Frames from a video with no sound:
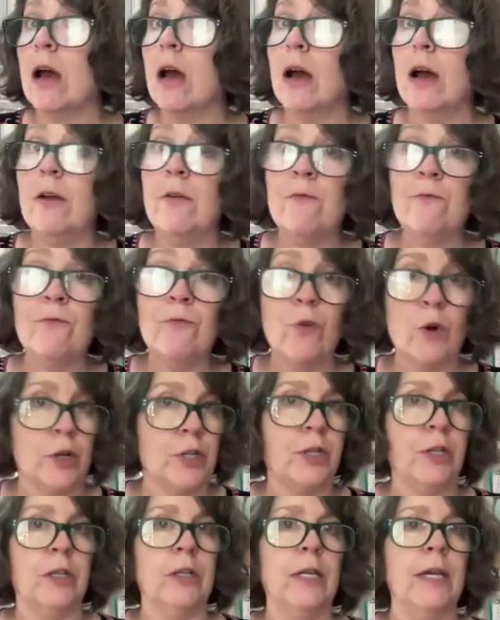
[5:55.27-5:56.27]

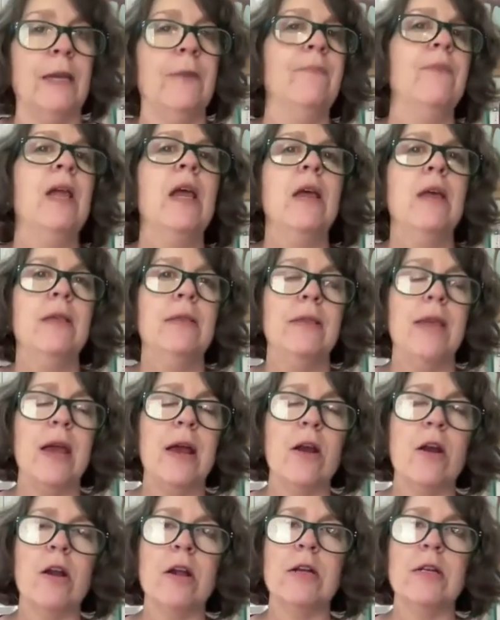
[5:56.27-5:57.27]
Unfortunately, they
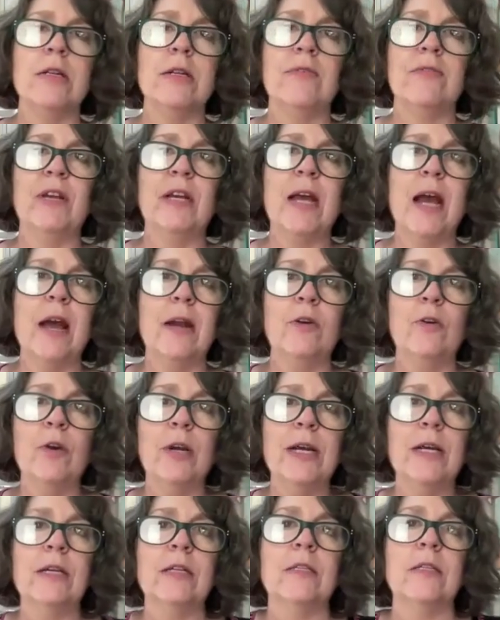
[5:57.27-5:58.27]
are in a different
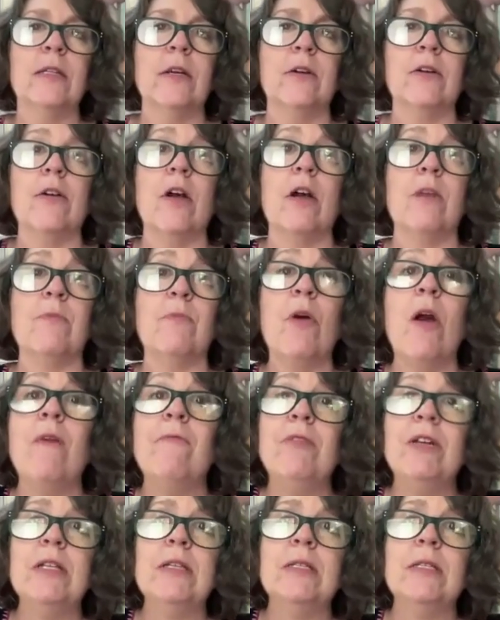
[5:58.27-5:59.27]
category because they're
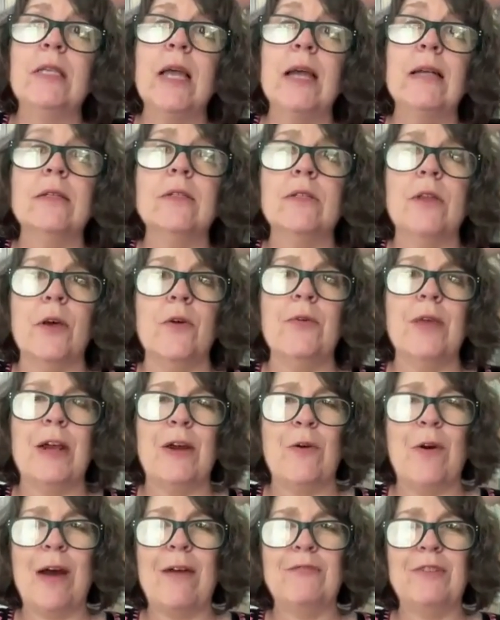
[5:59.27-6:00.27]
nonprofits, and so they
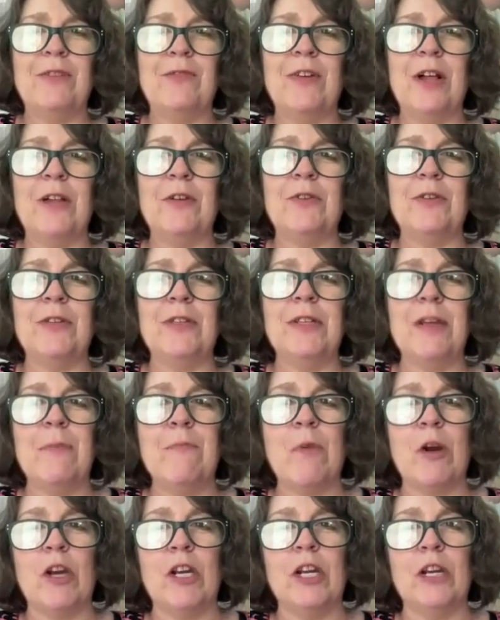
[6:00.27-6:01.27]
don't have to follow the same
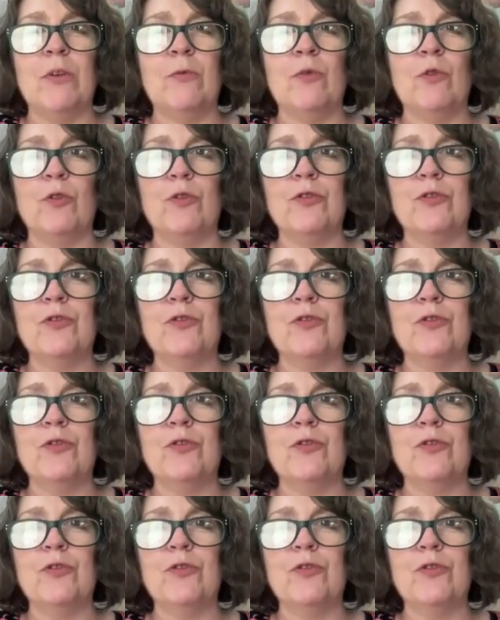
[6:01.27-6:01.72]
marketing rules.